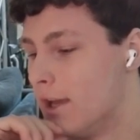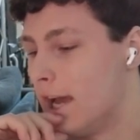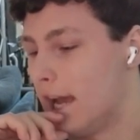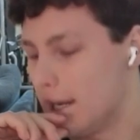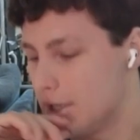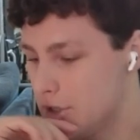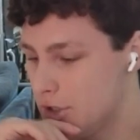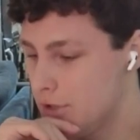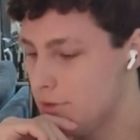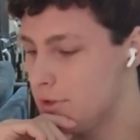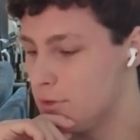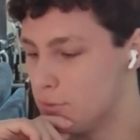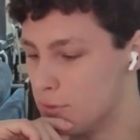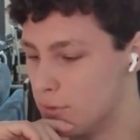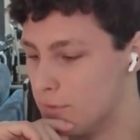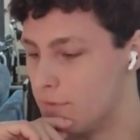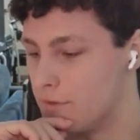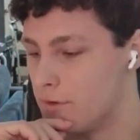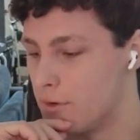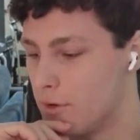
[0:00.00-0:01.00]
I should do a
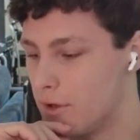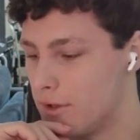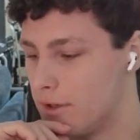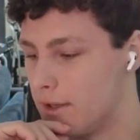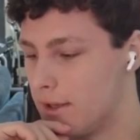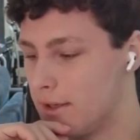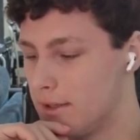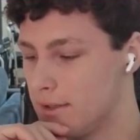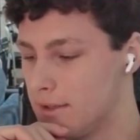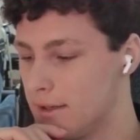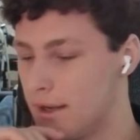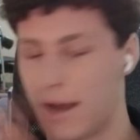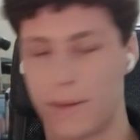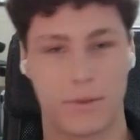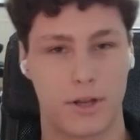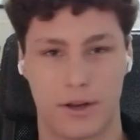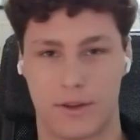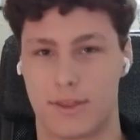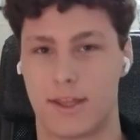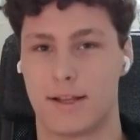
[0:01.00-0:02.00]
review on that. I'm
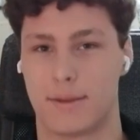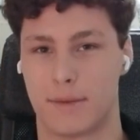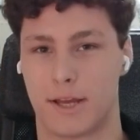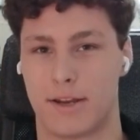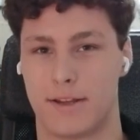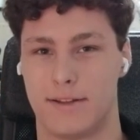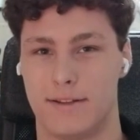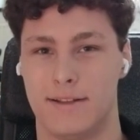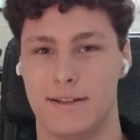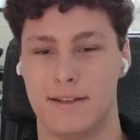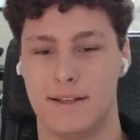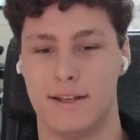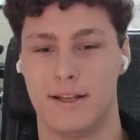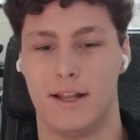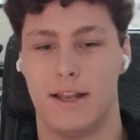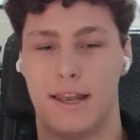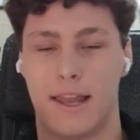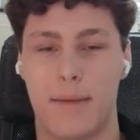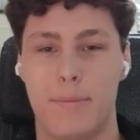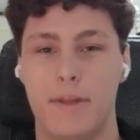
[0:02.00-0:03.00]
going to think about it.
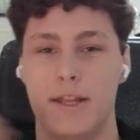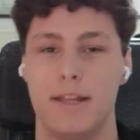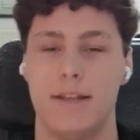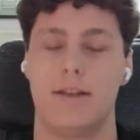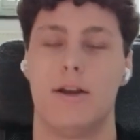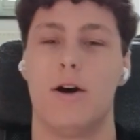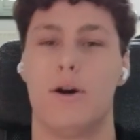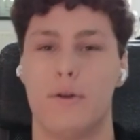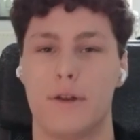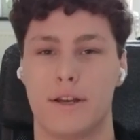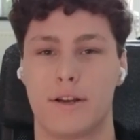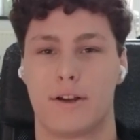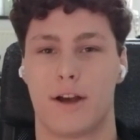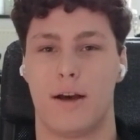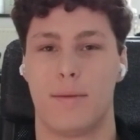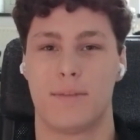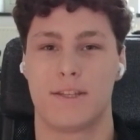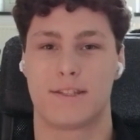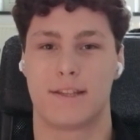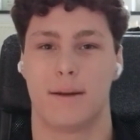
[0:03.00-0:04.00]
Let me know in the
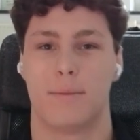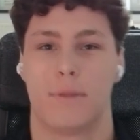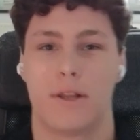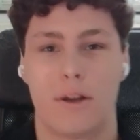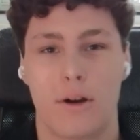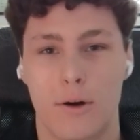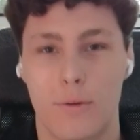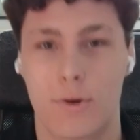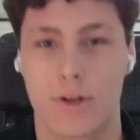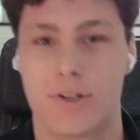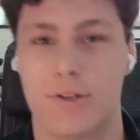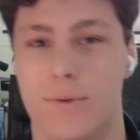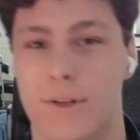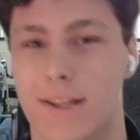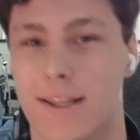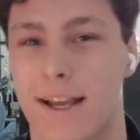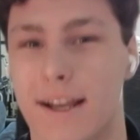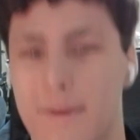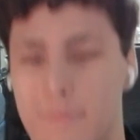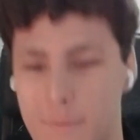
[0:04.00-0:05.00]
comments down below what you
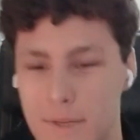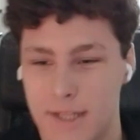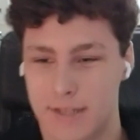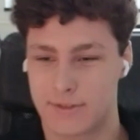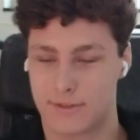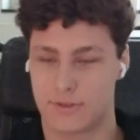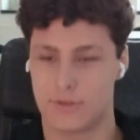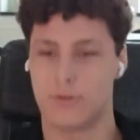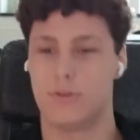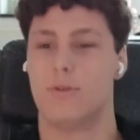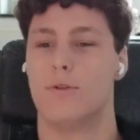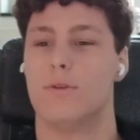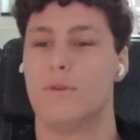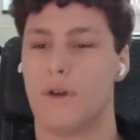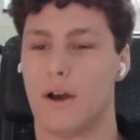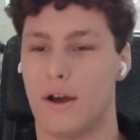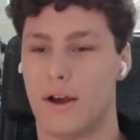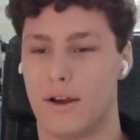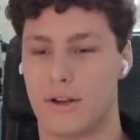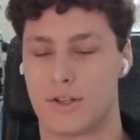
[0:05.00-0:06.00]
would like me to
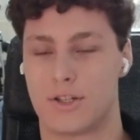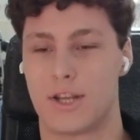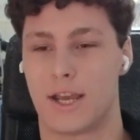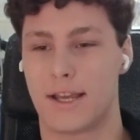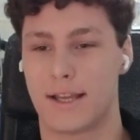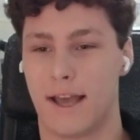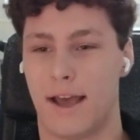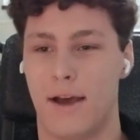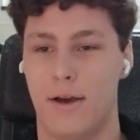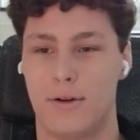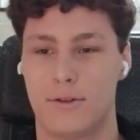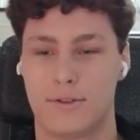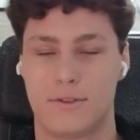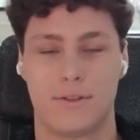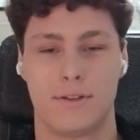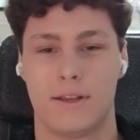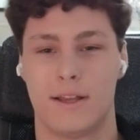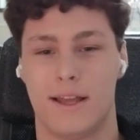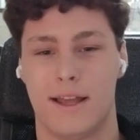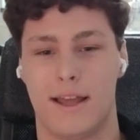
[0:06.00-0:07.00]
check
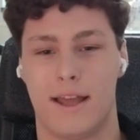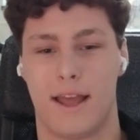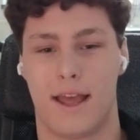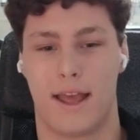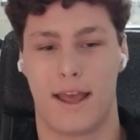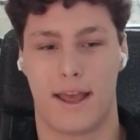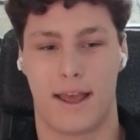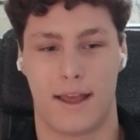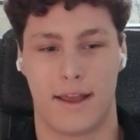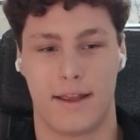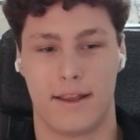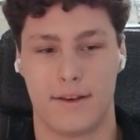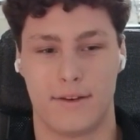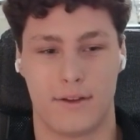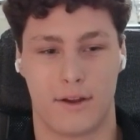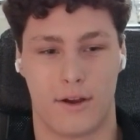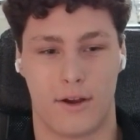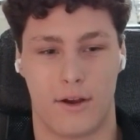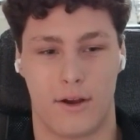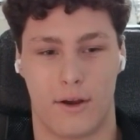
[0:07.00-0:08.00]
out.
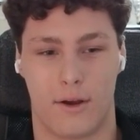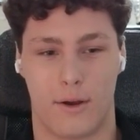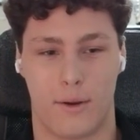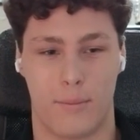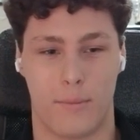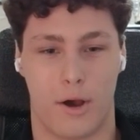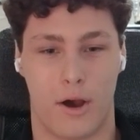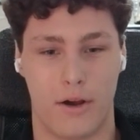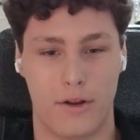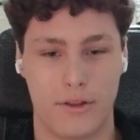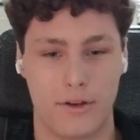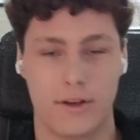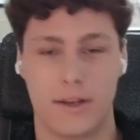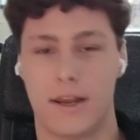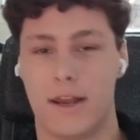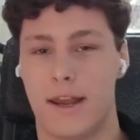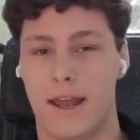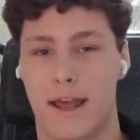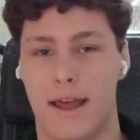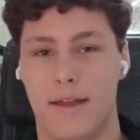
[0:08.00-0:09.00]
And other
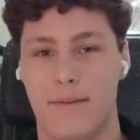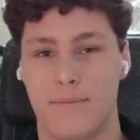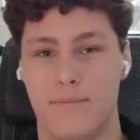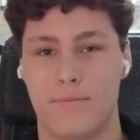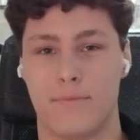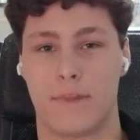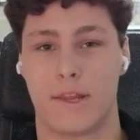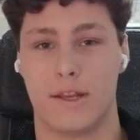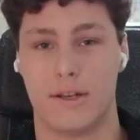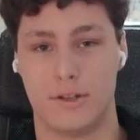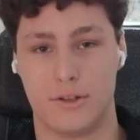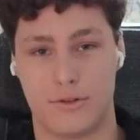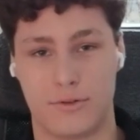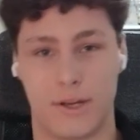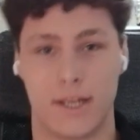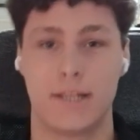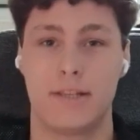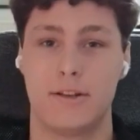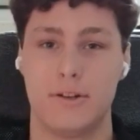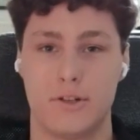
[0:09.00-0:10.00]
than that,
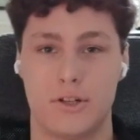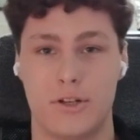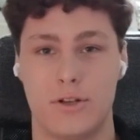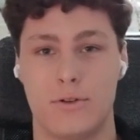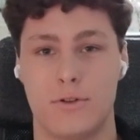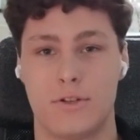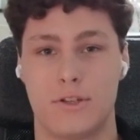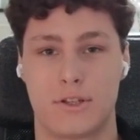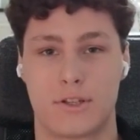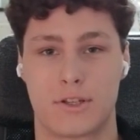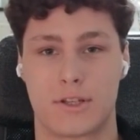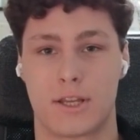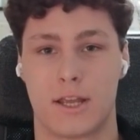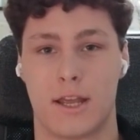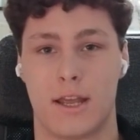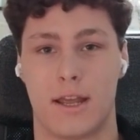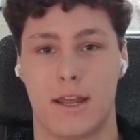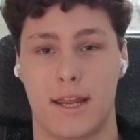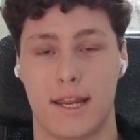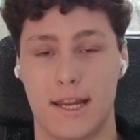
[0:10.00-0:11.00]
drink your juice,
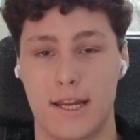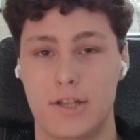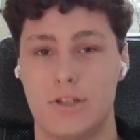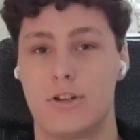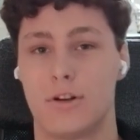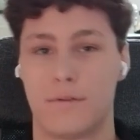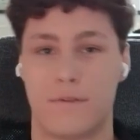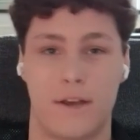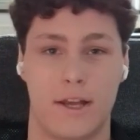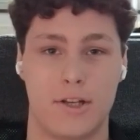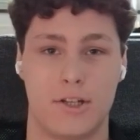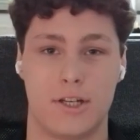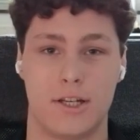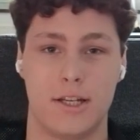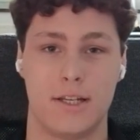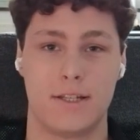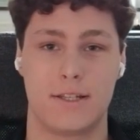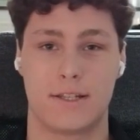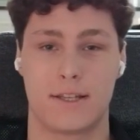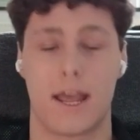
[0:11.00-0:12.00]
eat your
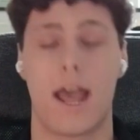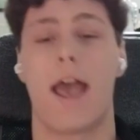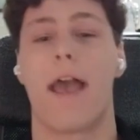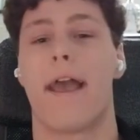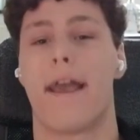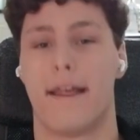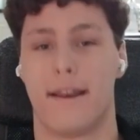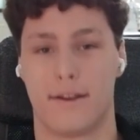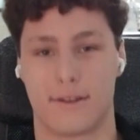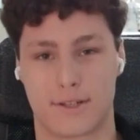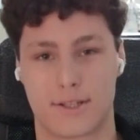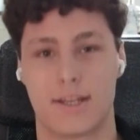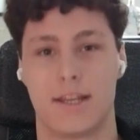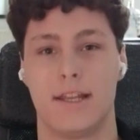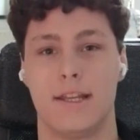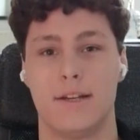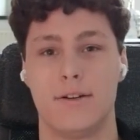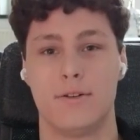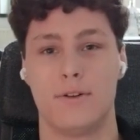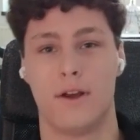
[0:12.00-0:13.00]
veggies, and I'll
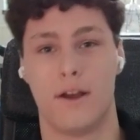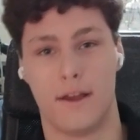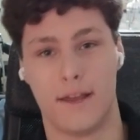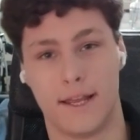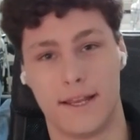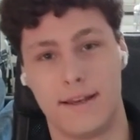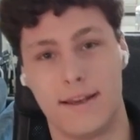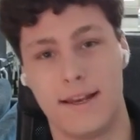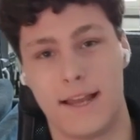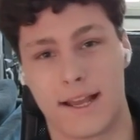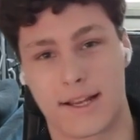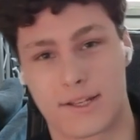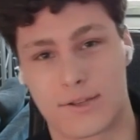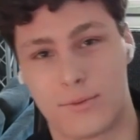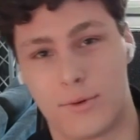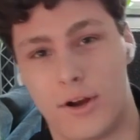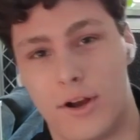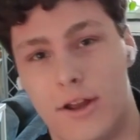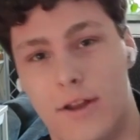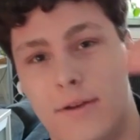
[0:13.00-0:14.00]
see you in the
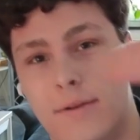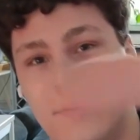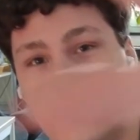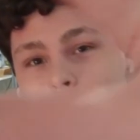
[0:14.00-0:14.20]
next one.